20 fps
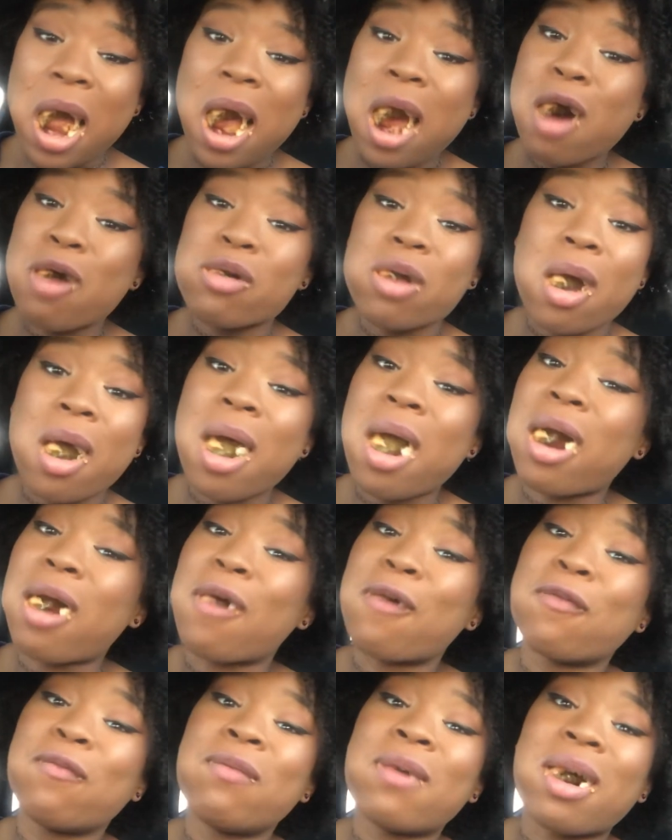don't know
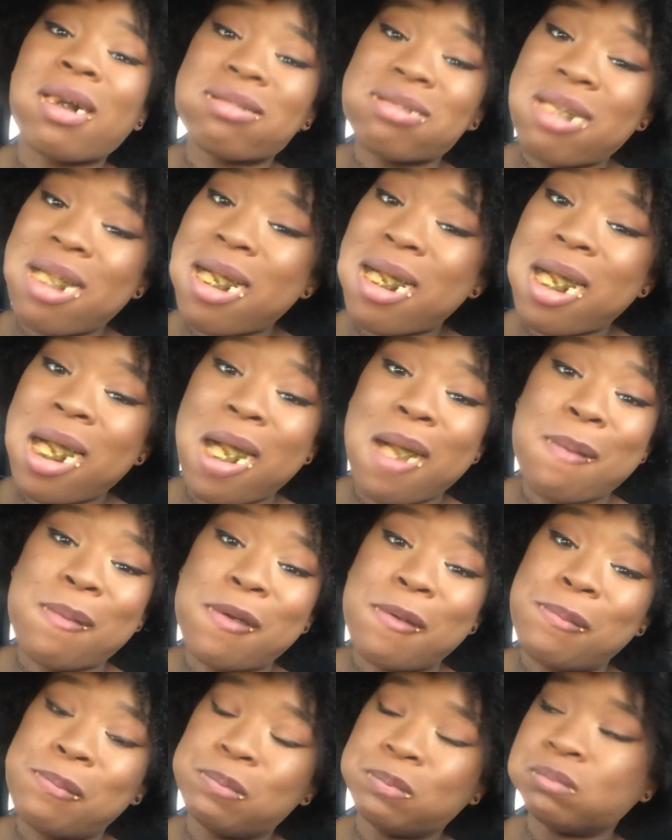how the fuck that
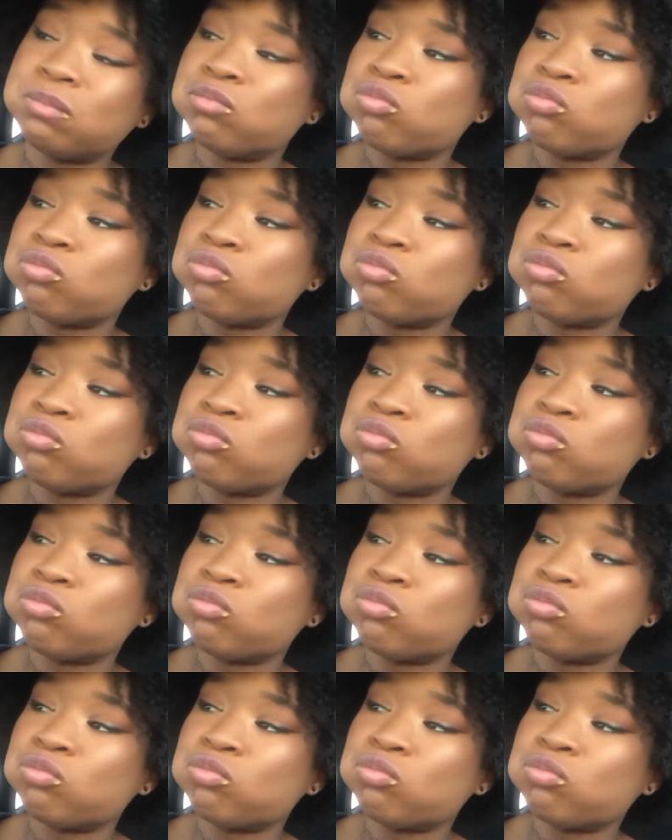happened.